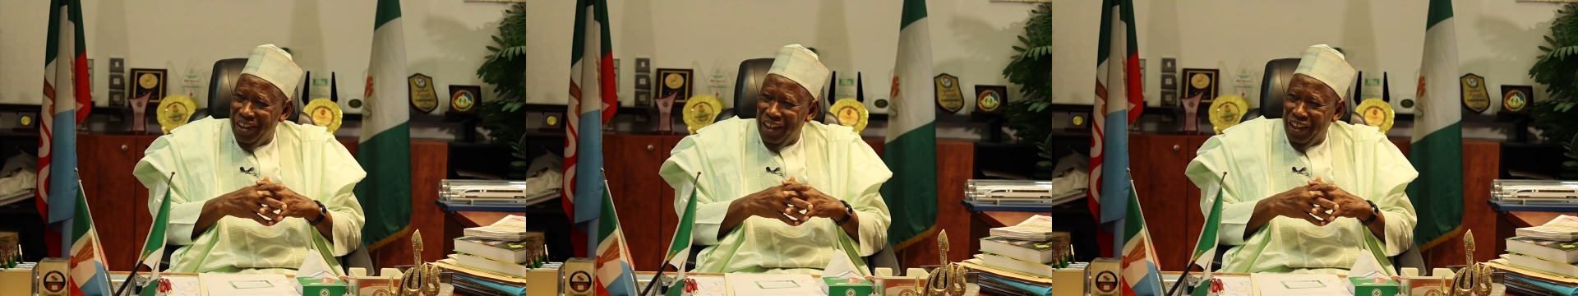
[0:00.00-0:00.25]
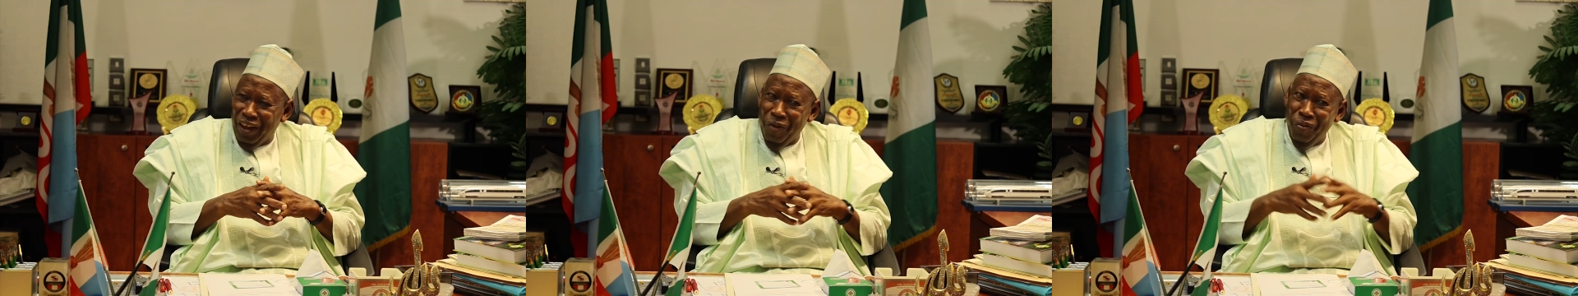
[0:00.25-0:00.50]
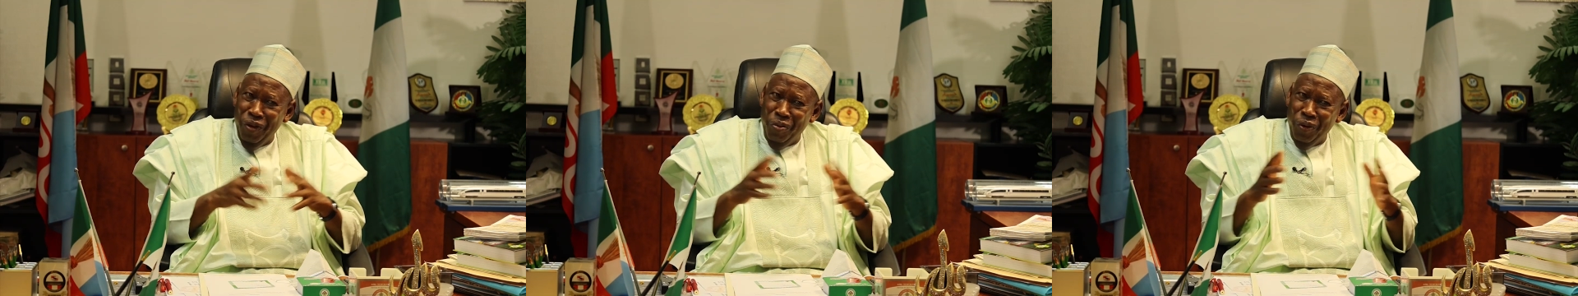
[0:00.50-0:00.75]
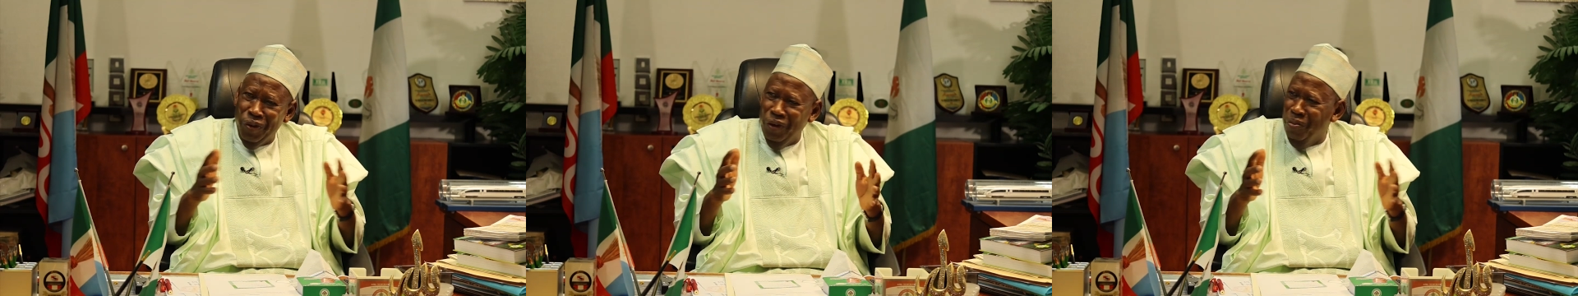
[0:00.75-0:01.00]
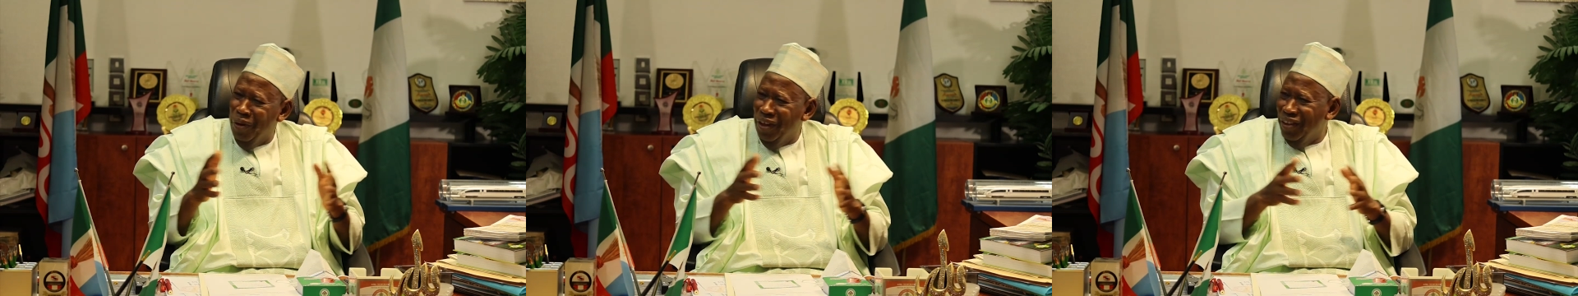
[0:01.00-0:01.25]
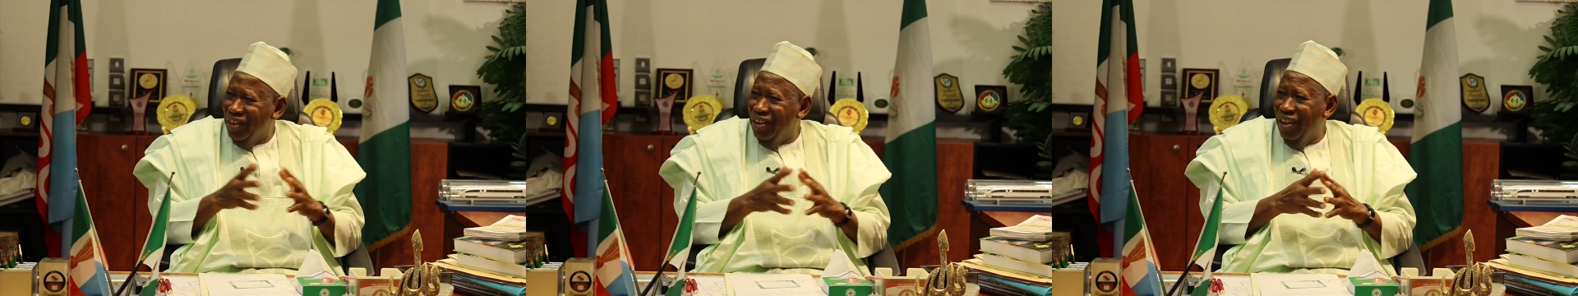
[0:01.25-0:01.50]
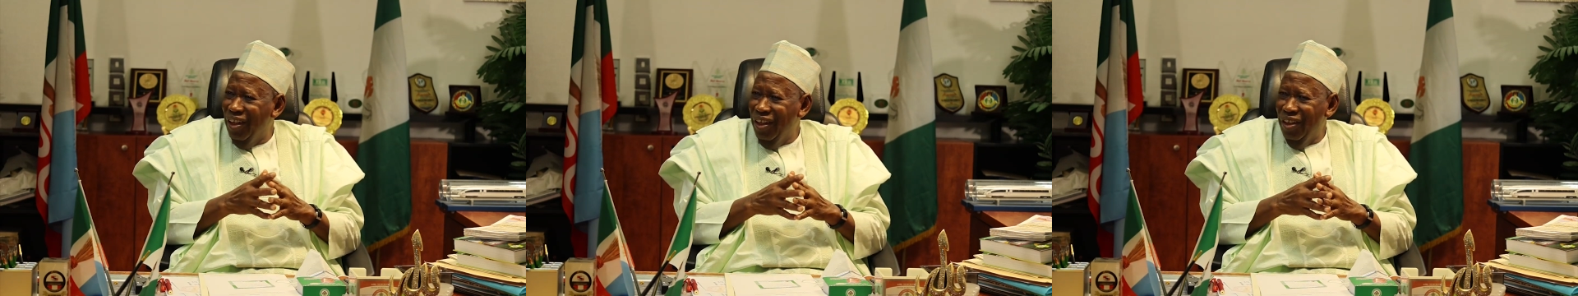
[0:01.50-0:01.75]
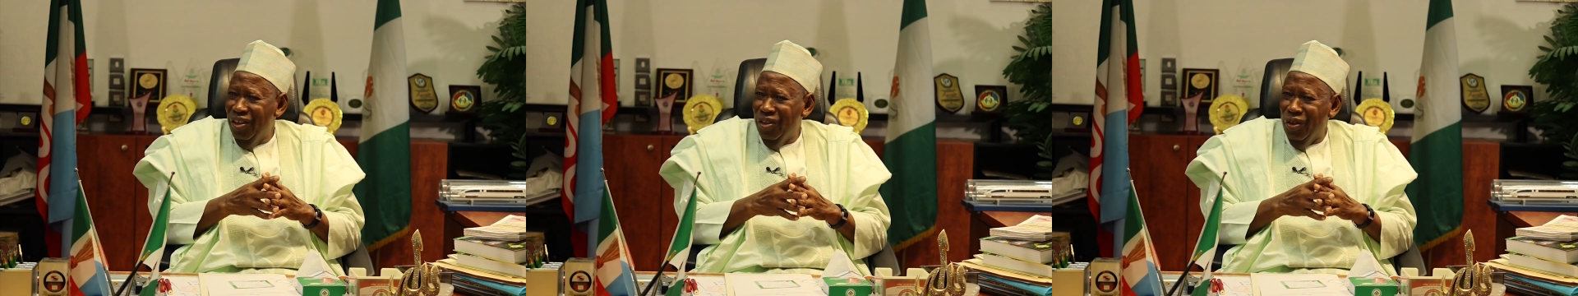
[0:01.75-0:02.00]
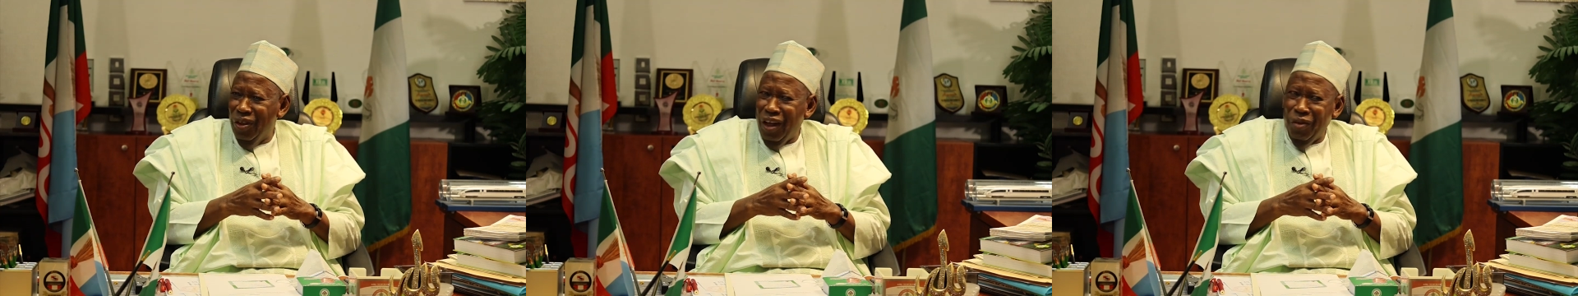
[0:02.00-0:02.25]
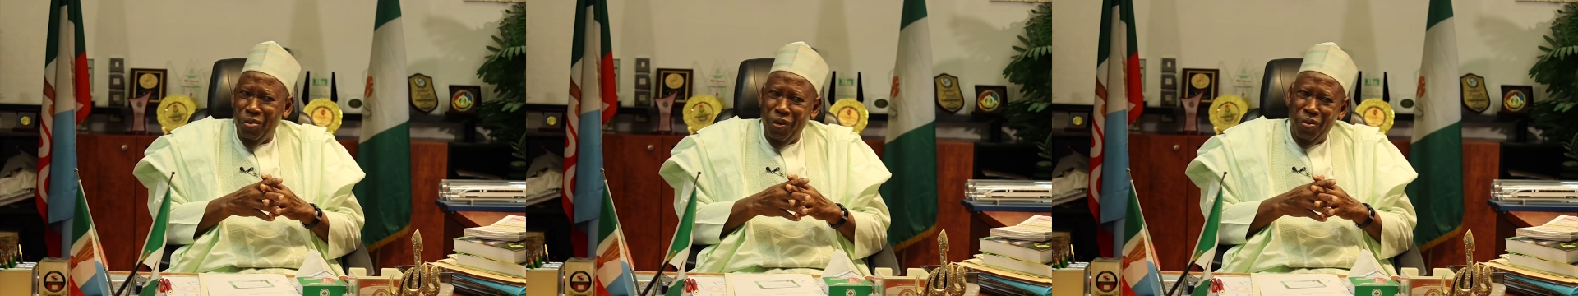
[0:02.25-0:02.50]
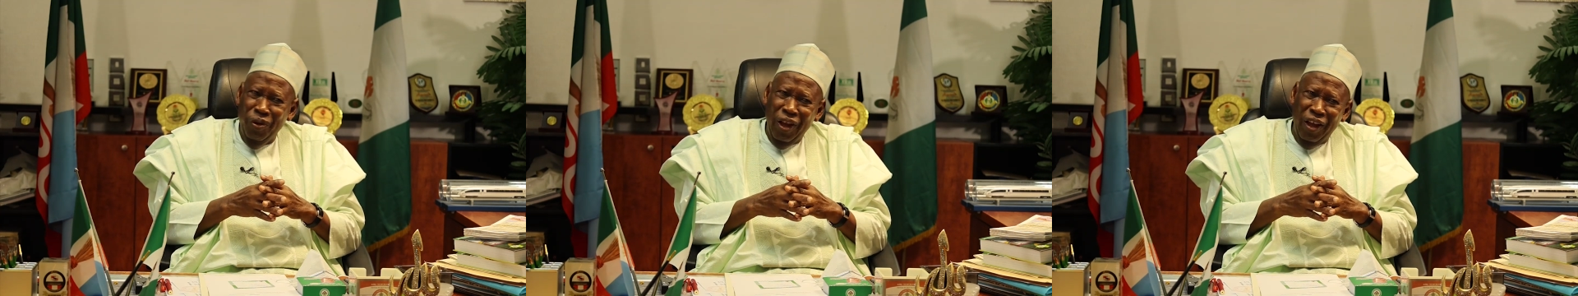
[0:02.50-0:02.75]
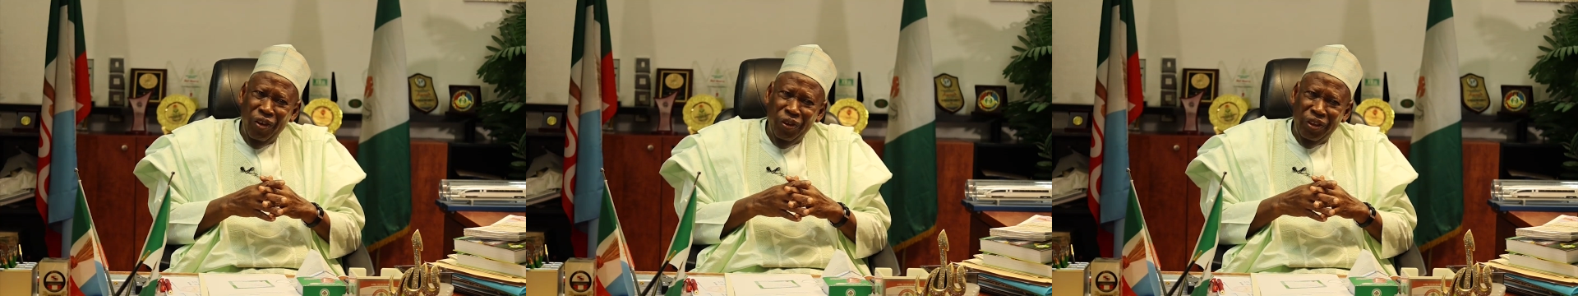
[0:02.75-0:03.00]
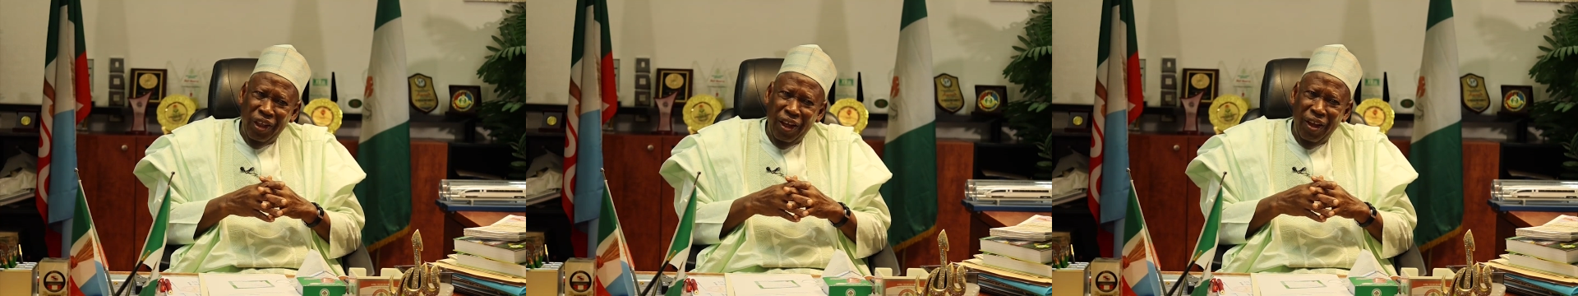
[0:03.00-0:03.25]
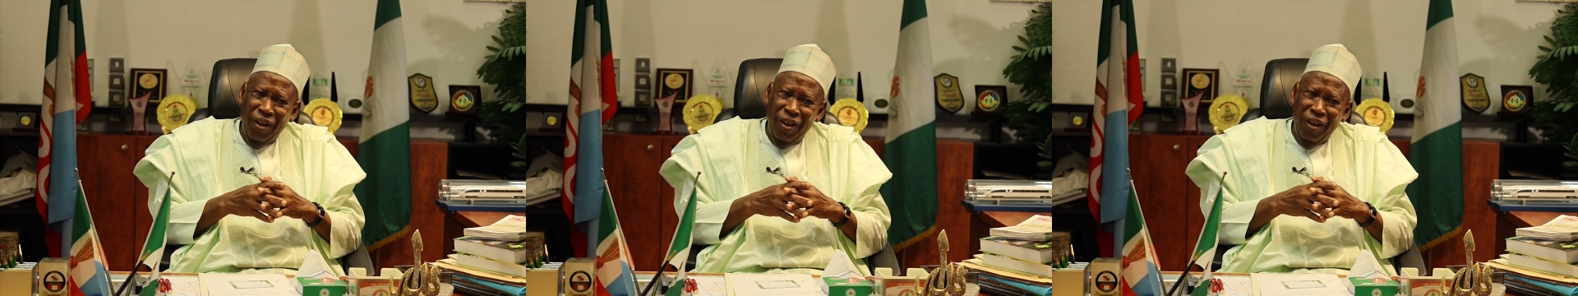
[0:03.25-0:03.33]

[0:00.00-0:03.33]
that can be put in place so that people are not